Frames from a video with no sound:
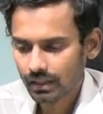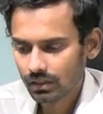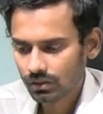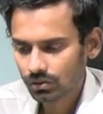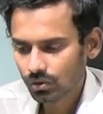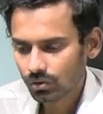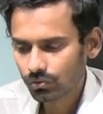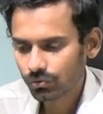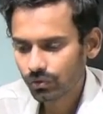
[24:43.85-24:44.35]

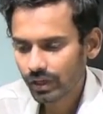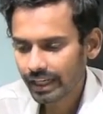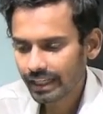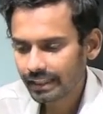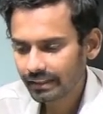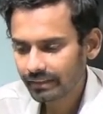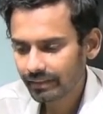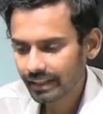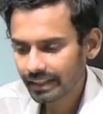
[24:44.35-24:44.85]
So 5
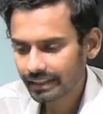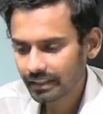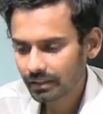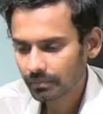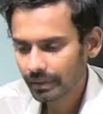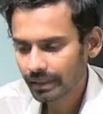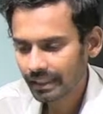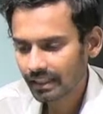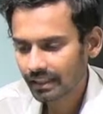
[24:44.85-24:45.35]
divided
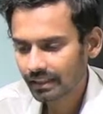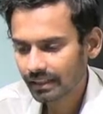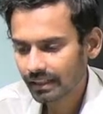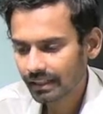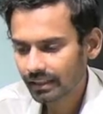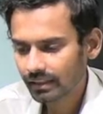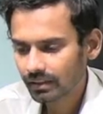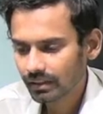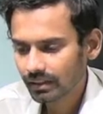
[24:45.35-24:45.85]
by
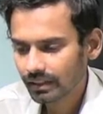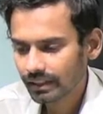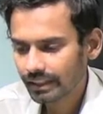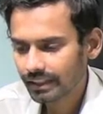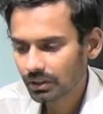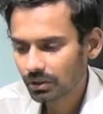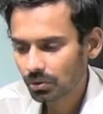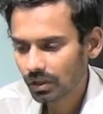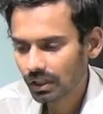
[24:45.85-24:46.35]
100
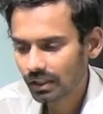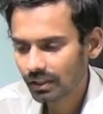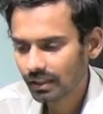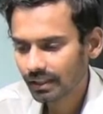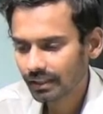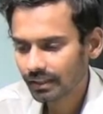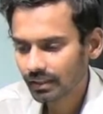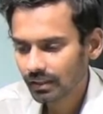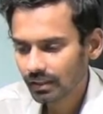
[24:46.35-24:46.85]
into
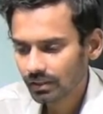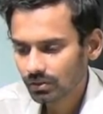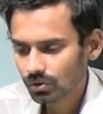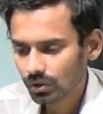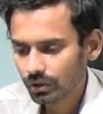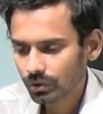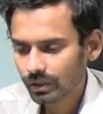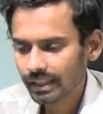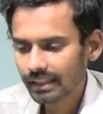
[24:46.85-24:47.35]
100. So
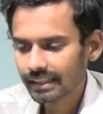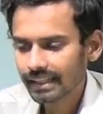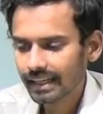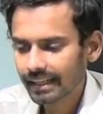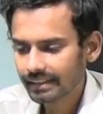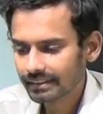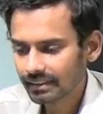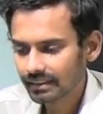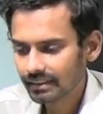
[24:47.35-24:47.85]
you can
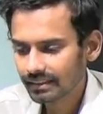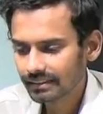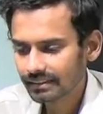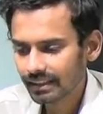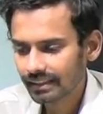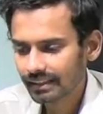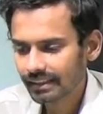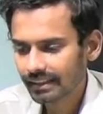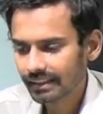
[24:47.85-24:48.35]
cancel this
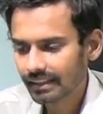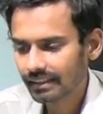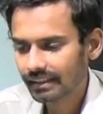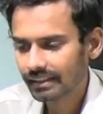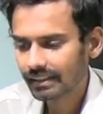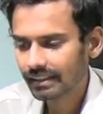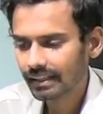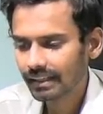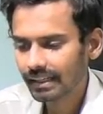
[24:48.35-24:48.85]
100
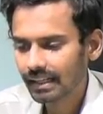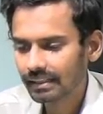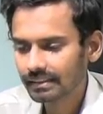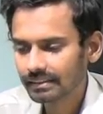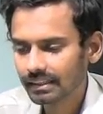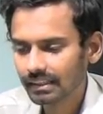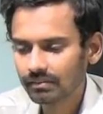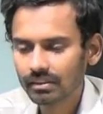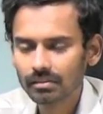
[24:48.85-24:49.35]
and
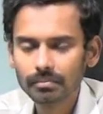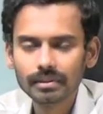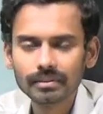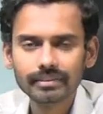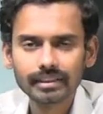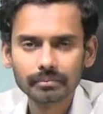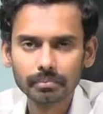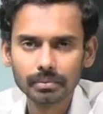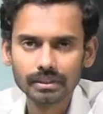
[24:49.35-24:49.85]
answer will be 5%.